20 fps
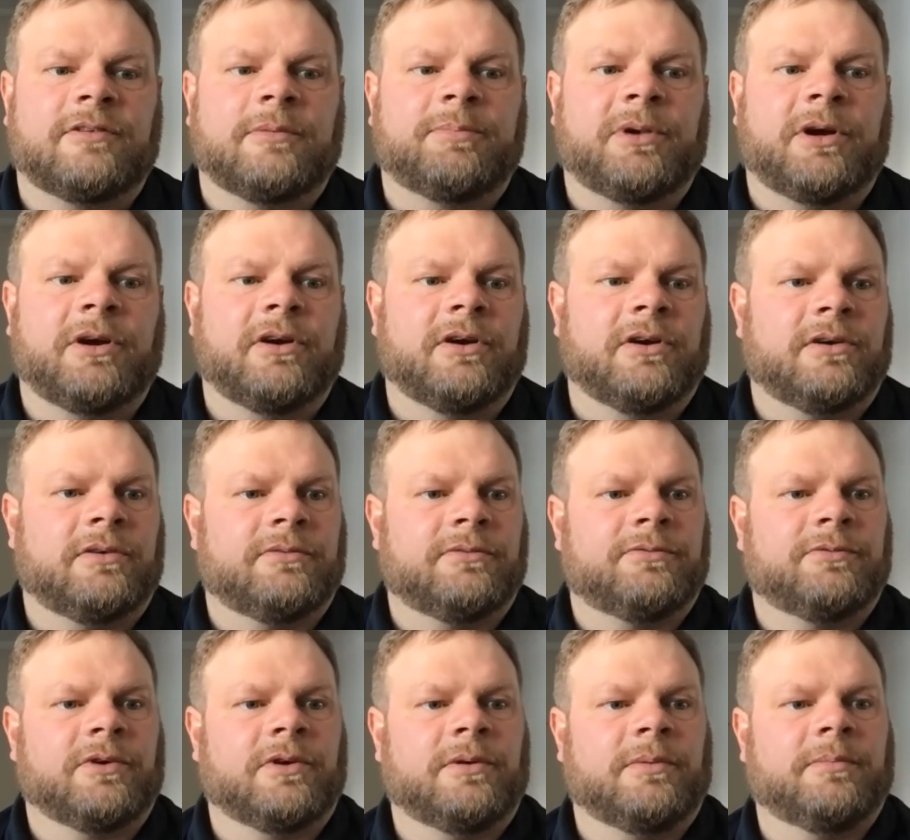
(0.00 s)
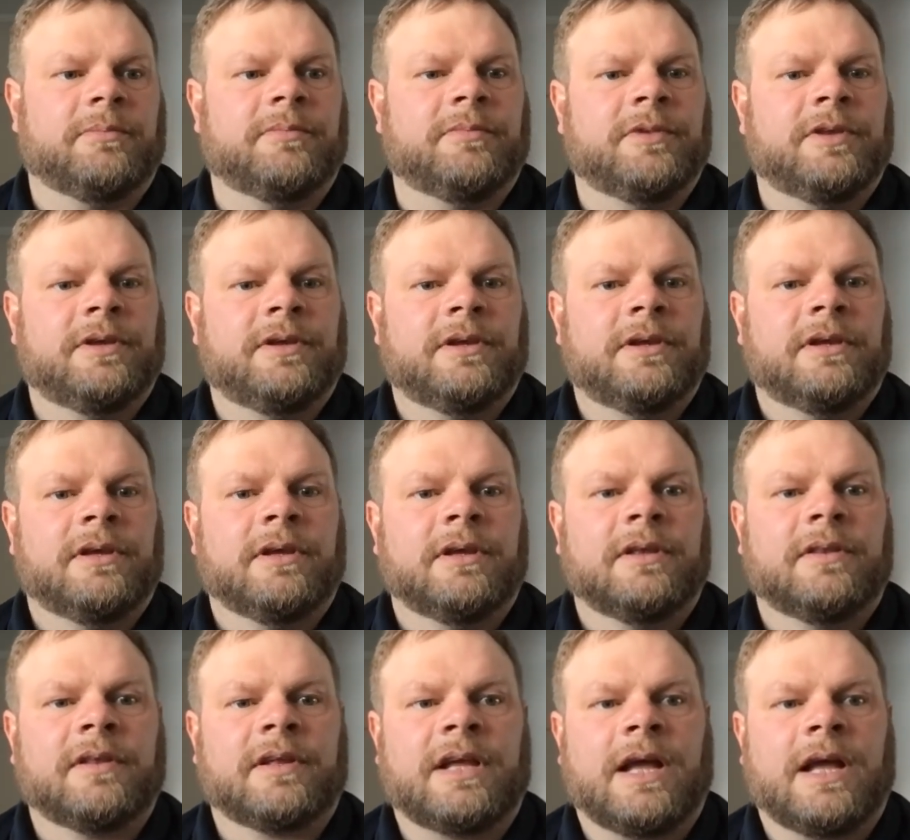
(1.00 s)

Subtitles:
apart from the